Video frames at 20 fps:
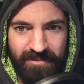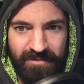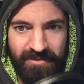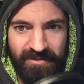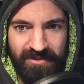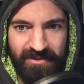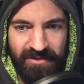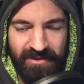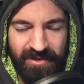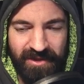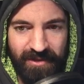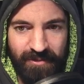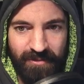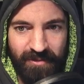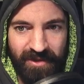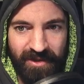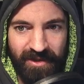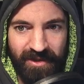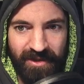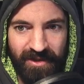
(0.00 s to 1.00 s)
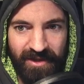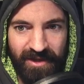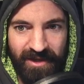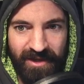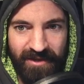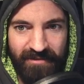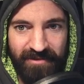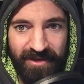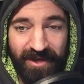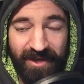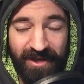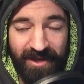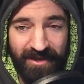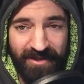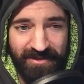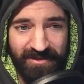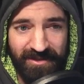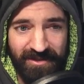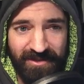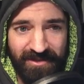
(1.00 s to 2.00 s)
so that we have
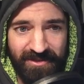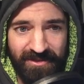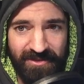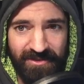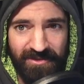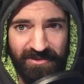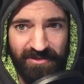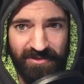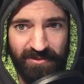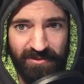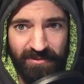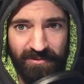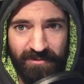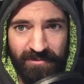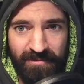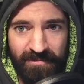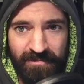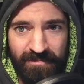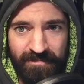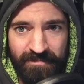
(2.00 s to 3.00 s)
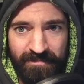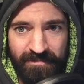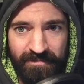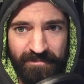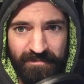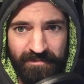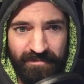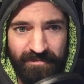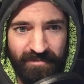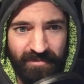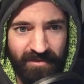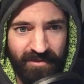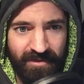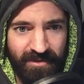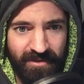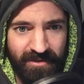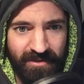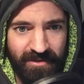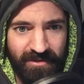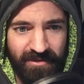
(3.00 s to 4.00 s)
access to
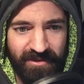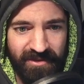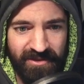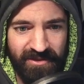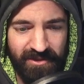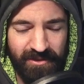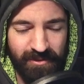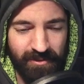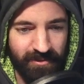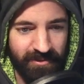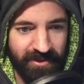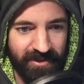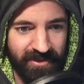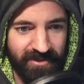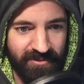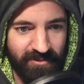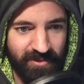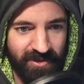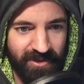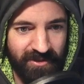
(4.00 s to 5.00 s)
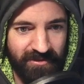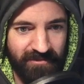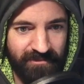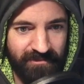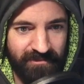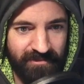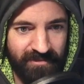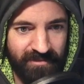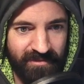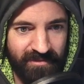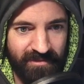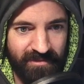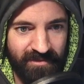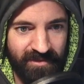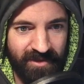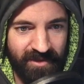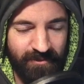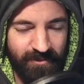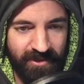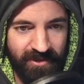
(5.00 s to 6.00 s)
this chlorine as well.
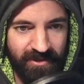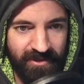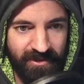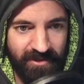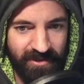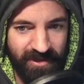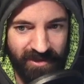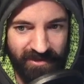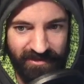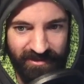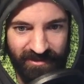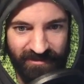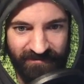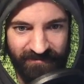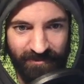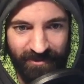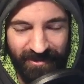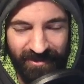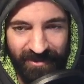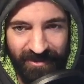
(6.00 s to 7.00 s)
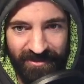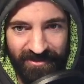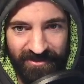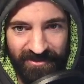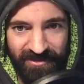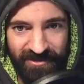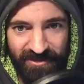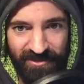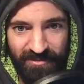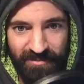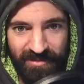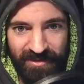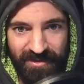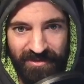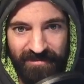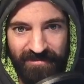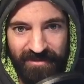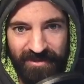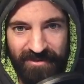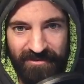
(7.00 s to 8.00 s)
And we could go down there if we need to,
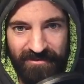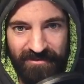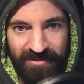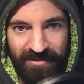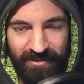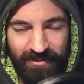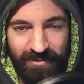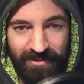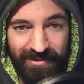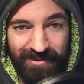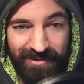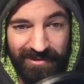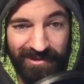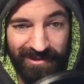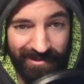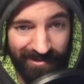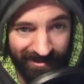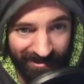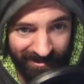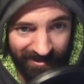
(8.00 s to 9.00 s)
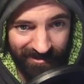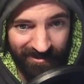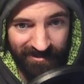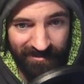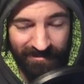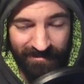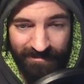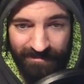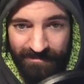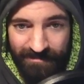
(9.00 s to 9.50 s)
but I don't think we'll need to.